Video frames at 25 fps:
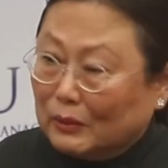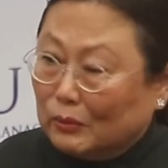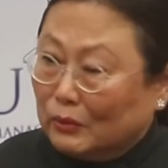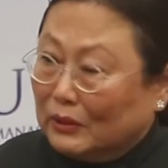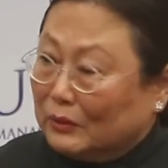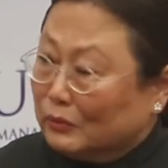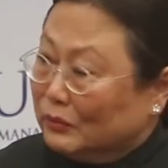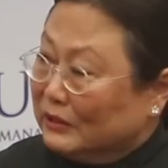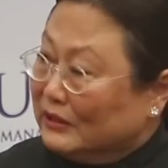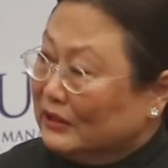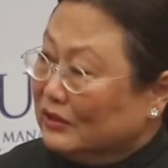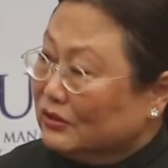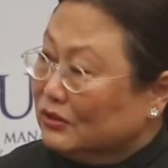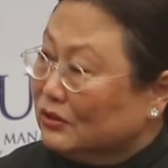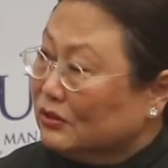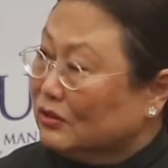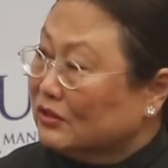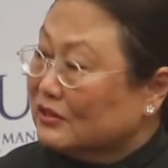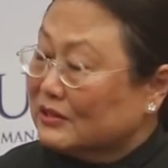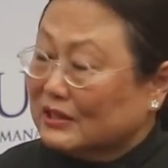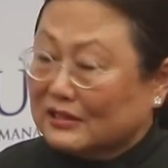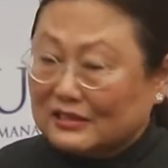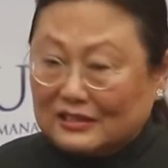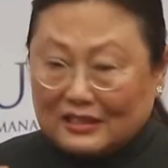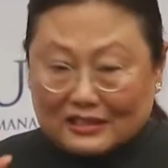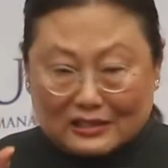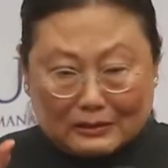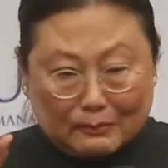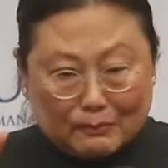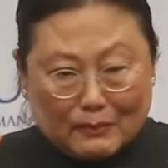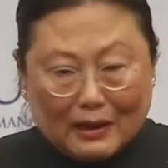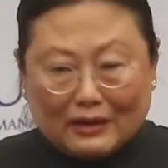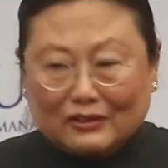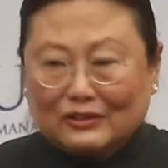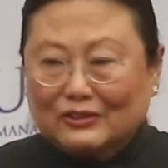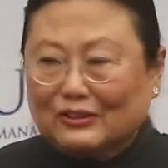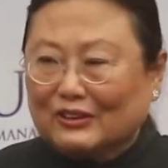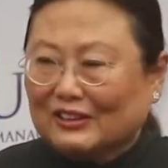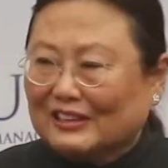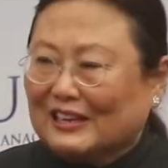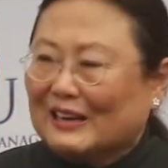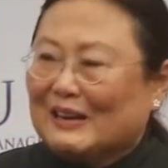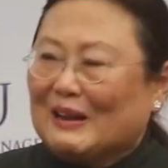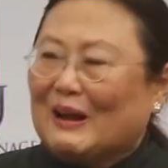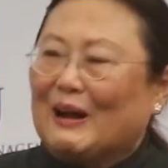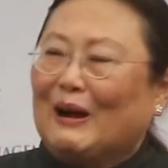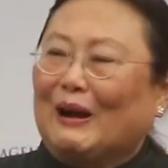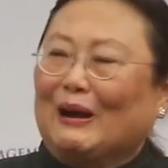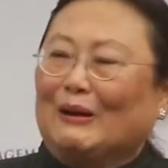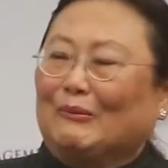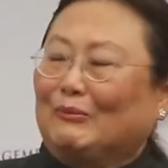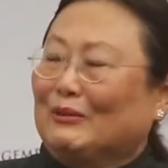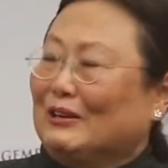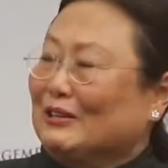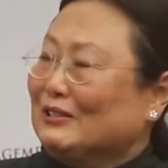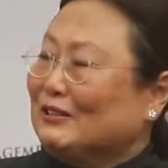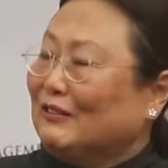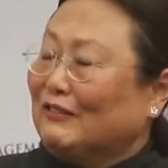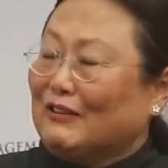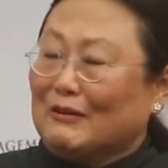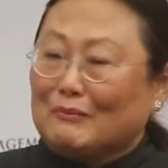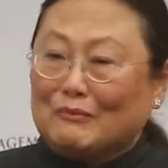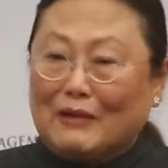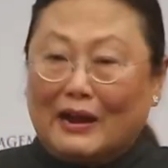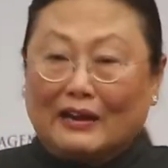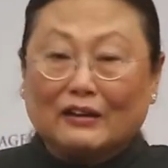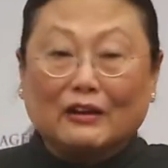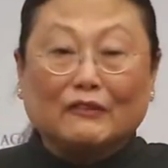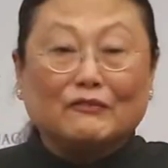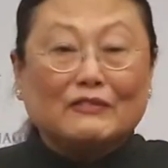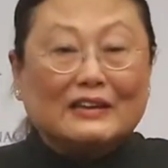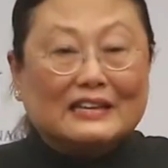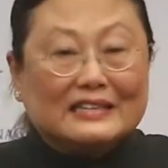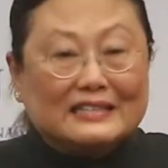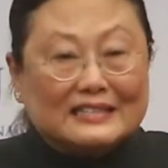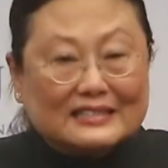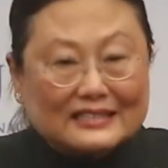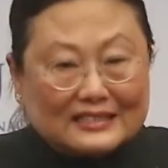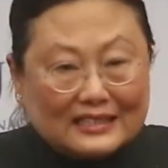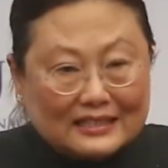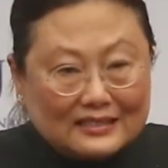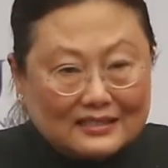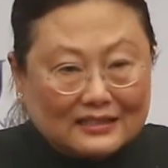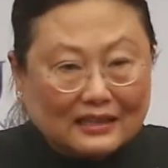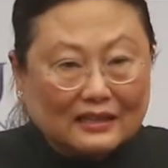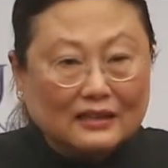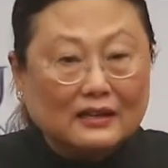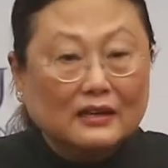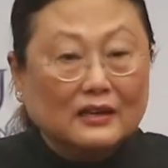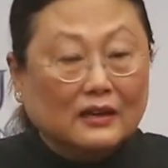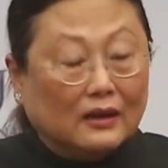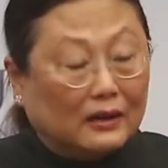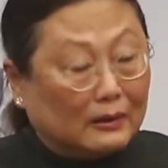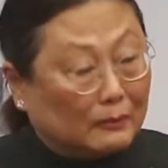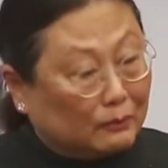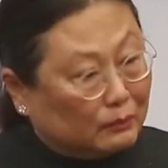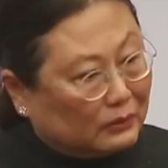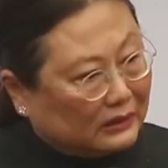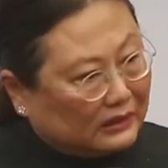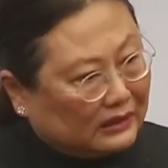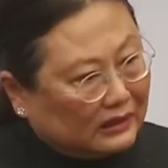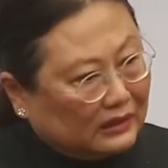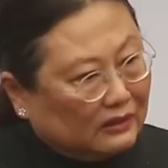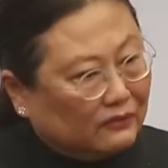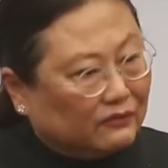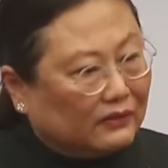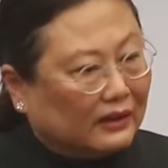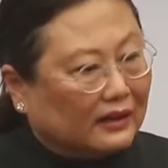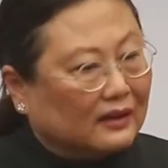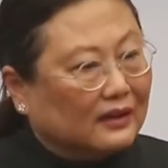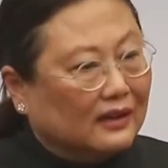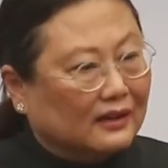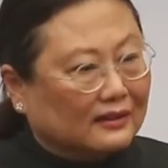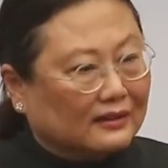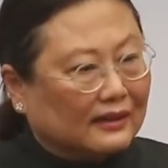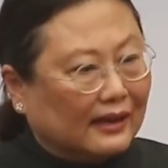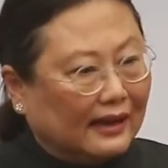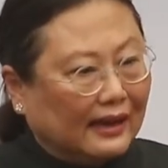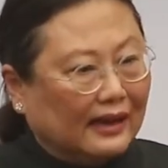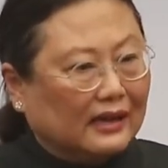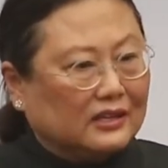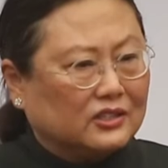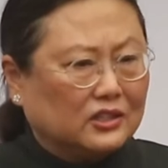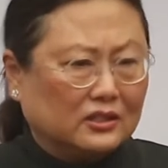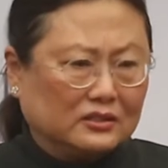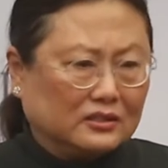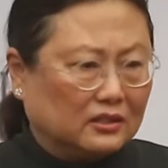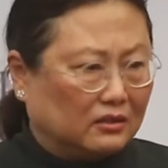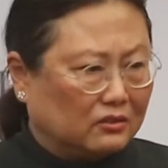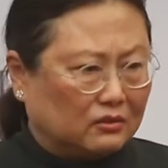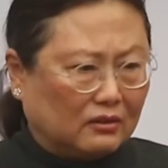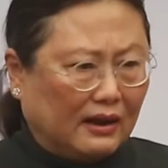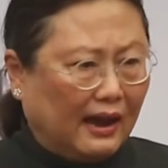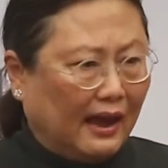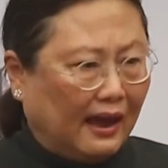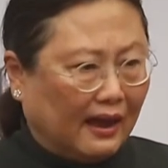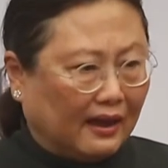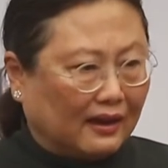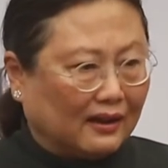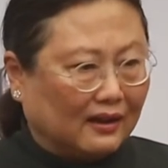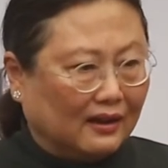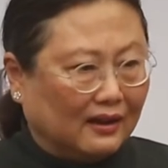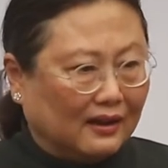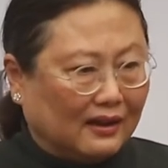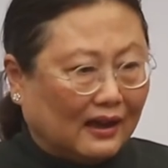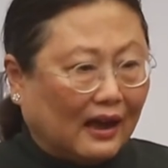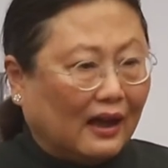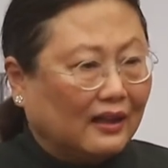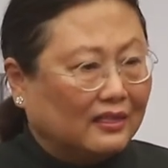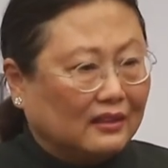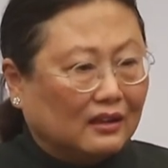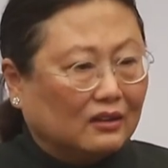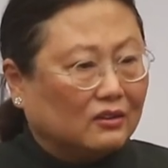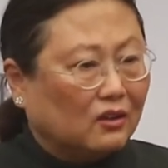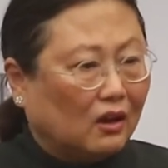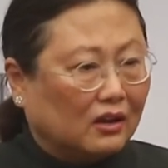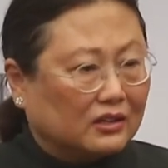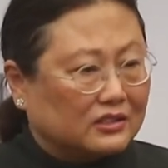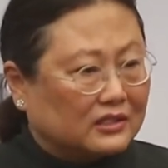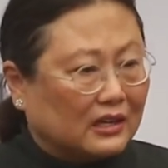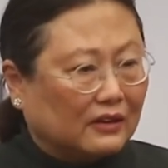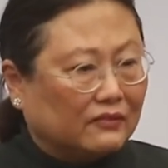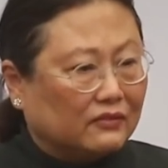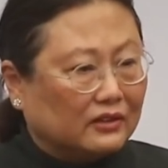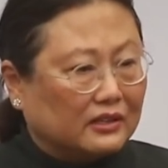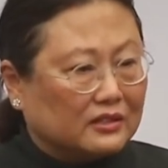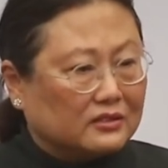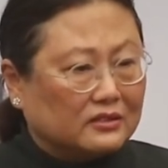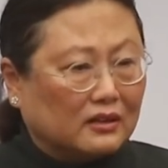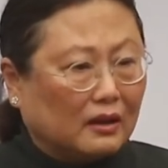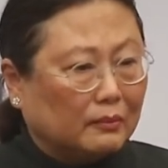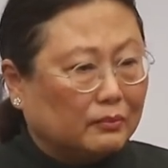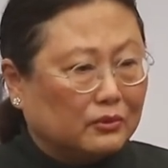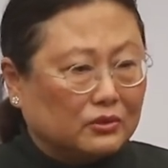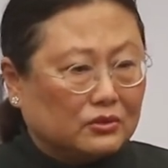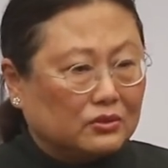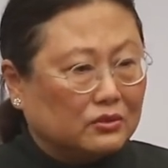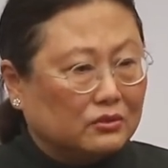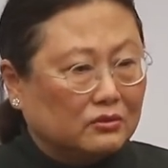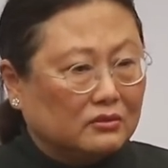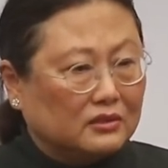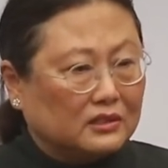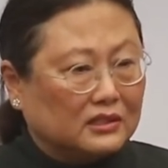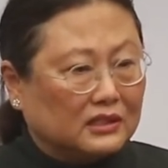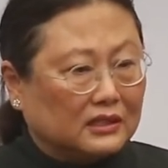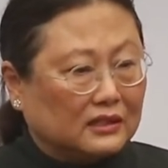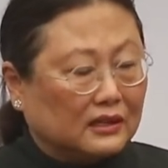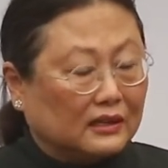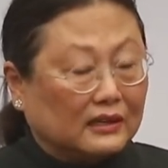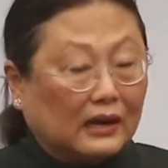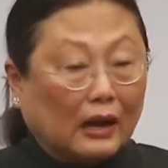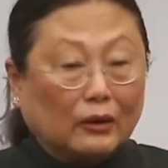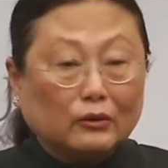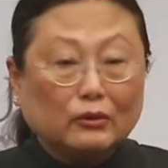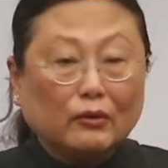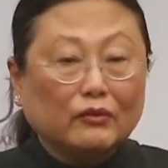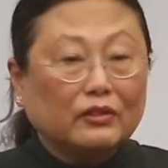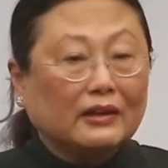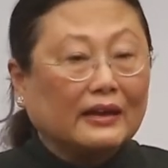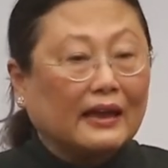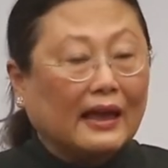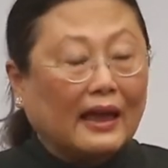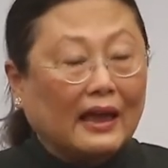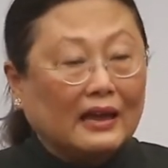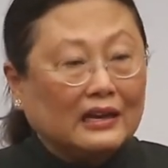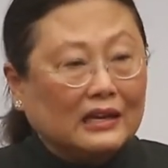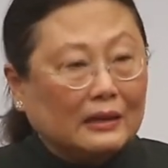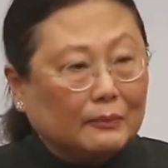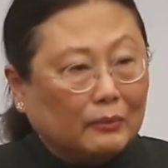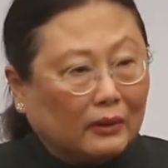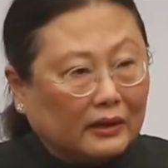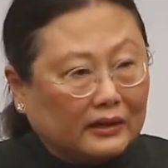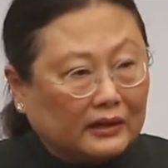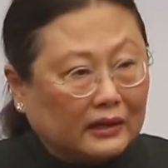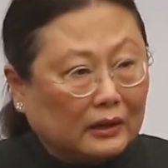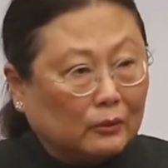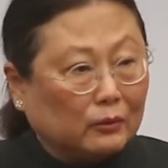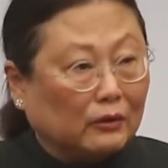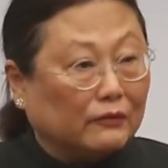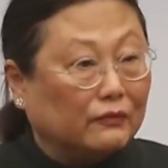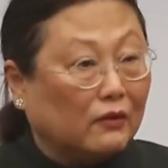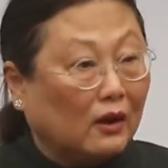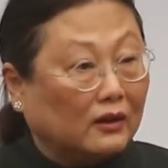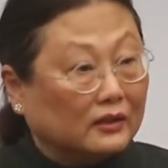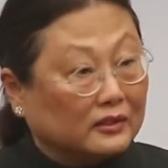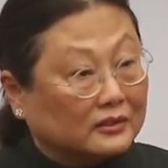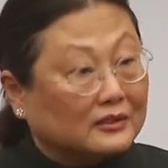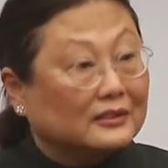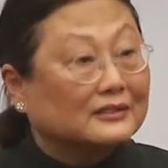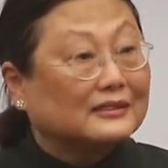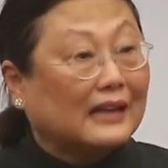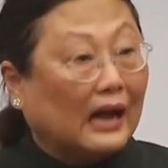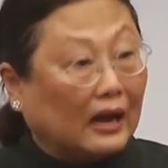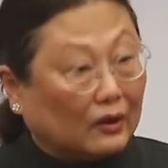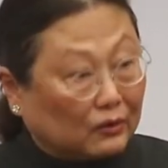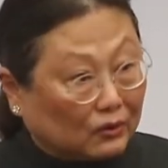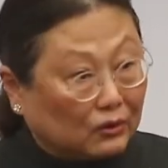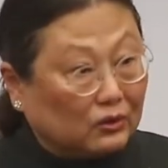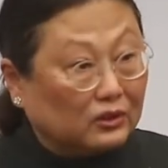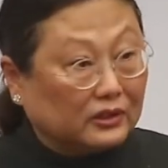what we need to do is dismantle that harbor of our mind of insisting and believing that aging is a drag. I think longevity is an opportunity. And I don't think anybody here will volunteer to die